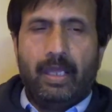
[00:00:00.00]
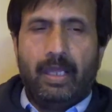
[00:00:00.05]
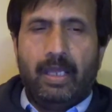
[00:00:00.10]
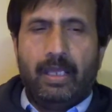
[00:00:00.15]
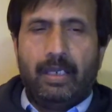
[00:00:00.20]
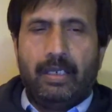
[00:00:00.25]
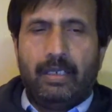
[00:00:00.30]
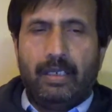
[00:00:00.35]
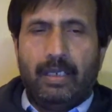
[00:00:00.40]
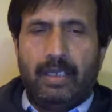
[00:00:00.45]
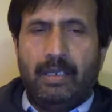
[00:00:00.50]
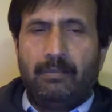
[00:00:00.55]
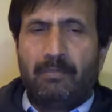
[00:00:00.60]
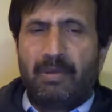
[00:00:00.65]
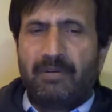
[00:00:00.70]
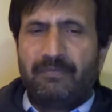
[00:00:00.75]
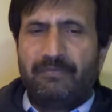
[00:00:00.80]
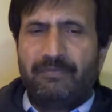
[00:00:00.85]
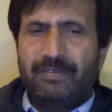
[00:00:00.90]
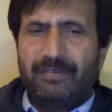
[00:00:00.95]
And a
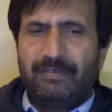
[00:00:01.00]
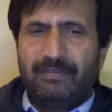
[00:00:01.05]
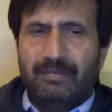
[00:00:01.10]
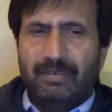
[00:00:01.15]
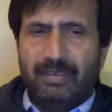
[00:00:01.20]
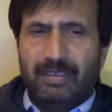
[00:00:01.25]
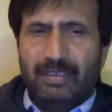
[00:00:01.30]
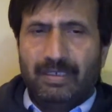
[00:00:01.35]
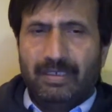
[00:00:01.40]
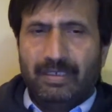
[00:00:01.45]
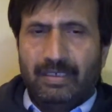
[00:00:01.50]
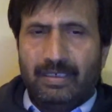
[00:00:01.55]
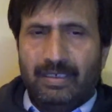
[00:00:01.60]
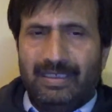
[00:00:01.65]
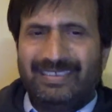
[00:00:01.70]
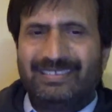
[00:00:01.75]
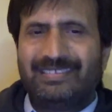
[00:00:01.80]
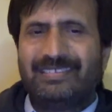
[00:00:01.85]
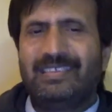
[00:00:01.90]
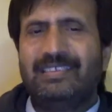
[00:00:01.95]
number of uh,
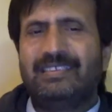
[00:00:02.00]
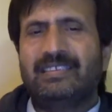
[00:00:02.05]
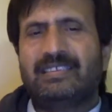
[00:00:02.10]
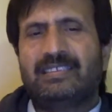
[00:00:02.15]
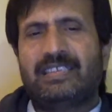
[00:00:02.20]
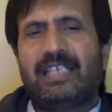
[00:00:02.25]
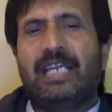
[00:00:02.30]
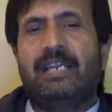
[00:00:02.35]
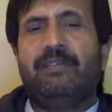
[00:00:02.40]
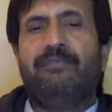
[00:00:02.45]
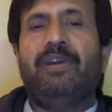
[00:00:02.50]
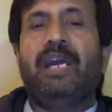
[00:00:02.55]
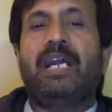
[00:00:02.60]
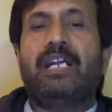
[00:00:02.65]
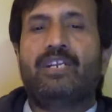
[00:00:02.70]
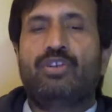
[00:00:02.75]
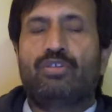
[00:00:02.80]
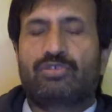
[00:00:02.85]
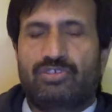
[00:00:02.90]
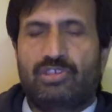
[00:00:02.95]
diseases can
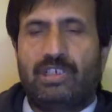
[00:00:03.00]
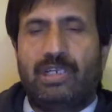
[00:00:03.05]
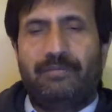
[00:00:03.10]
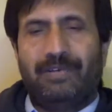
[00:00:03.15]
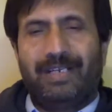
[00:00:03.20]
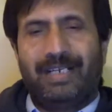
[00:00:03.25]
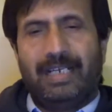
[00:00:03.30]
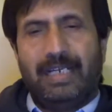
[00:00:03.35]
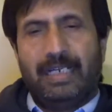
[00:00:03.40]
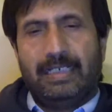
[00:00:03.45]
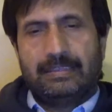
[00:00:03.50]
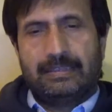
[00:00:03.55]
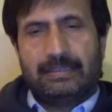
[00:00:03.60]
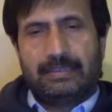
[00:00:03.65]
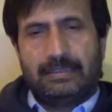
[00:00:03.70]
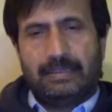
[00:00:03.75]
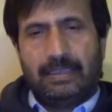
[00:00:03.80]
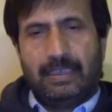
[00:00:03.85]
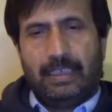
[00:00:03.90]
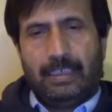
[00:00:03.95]
affect your salivary
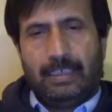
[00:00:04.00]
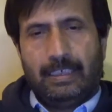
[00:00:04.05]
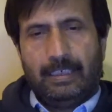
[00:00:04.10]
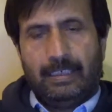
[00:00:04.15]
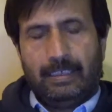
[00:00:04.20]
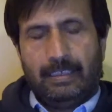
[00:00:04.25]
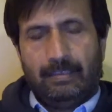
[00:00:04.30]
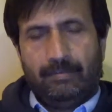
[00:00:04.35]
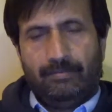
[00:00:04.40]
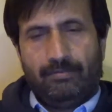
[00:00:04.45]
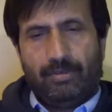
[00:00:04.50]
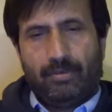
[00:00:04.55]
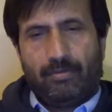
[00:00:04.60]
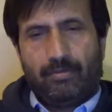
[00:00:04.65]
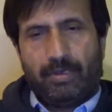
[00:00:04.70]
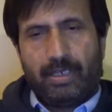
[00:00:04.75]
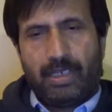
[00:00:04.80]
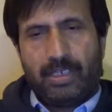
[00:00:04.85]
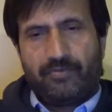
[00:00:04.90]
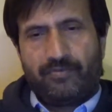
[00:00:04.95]
glands and uh, they
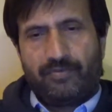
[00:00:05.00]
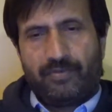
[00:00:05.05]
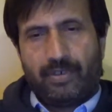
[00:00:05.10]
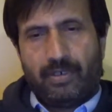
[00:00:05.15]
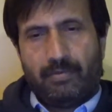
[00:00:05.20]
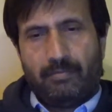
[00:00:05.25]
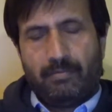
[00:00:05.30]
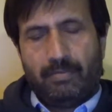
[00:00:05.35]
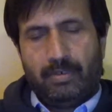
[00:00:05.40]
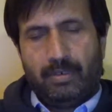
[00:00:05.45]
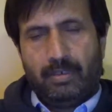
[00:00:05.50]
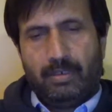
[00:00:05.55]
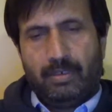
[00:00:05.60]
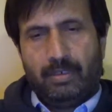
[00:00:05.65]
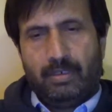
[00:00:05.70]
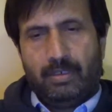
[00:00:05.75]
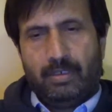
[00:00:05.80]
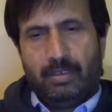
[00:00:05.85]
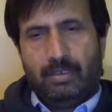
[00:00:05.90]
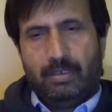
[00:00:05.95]
range from
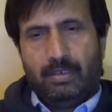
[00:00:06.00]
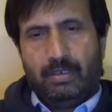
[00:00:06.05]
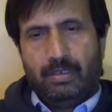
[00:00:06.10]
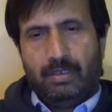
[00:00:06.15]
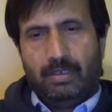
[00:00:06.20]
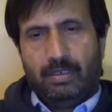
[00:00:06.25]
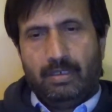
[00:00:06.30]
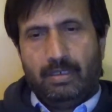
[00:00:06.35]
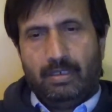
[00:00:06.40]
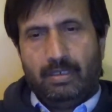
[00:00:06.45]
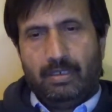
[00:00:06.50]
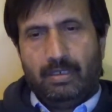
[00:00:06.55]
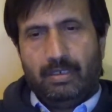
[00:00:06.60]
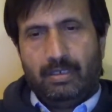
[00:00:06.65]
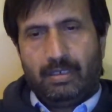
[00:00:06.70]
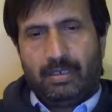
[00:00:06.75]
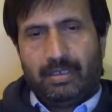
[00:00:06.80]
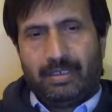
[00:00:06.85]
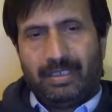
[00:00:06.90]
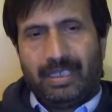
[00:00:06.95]
uh,
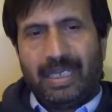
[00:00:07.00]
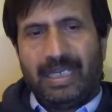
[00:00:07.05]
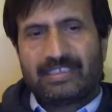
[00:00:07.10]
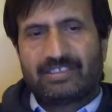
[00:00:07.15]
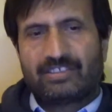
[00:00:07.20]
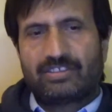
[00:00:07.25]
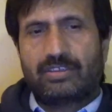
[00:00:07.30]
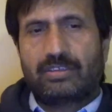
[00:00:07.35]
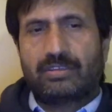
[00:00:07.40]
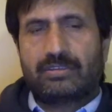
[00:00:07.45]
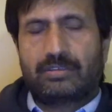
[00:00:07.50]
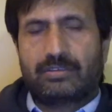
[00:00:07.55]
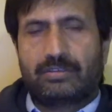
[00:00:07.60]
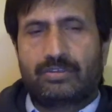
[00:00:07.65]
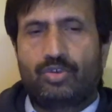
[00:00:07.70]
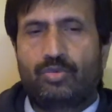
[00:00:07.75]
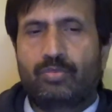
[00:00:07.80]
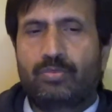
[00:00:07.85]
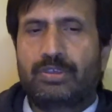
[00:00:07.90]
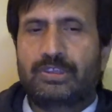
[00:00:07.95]
cancerous
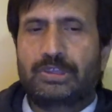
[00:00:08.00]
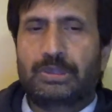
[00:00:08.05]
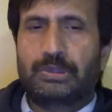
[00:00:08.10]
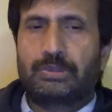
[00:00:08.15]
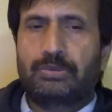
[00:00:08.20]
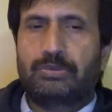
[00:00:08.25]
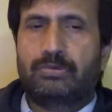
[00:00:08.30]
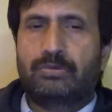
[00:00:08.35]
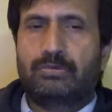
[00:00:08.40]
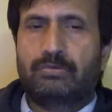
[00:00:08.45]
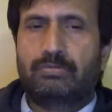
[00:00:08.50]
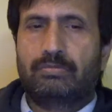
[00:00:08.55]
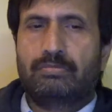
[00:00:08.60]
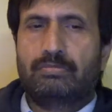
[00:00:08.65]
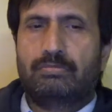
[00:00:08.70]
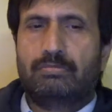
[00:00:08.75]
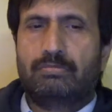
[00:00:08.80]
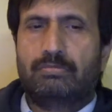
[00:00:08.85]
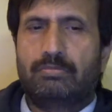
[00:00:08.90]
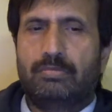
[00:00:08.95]
tumors to
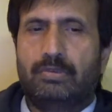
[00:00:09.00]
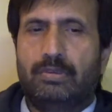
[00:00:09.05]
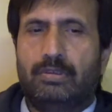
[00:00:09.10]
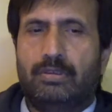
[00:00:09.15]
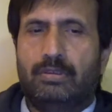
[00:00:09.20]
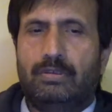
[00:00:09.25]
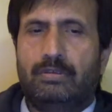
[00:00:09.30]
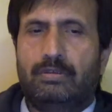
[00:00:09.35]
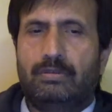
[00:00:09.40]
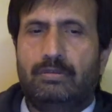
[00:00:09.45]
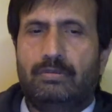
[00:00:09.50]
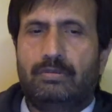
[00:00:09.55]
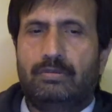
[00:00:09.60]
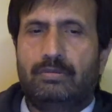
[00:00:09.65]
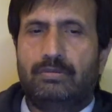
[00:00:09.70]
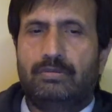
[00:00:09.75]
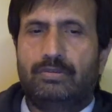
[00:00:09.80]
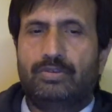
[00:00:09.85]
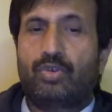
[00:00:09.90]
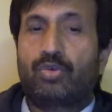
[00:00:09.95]

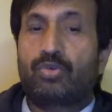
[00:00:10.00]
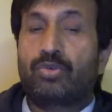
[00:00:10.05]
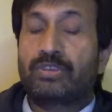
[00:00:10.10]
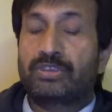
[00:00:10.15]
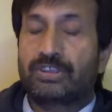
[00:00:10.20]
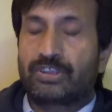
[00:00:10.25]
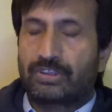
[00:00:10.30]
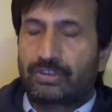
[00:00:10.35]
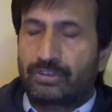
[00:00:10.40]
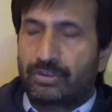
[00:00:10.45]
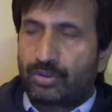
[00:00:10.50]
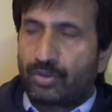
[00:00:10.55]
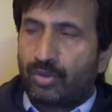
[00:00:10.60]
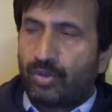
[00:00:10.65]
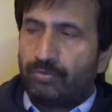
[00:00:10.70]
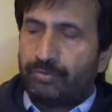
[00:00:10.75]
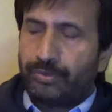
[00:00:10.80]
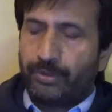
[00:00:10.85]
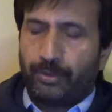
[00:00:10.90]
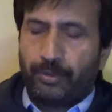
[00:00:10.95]
uh, Sjogren
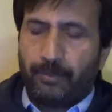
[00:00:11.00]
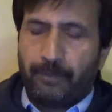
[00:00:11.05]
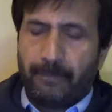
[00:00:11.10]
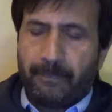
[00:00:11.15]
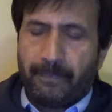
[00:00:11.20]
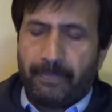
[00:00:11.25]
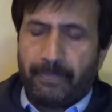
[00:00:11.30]
syndrome, you know.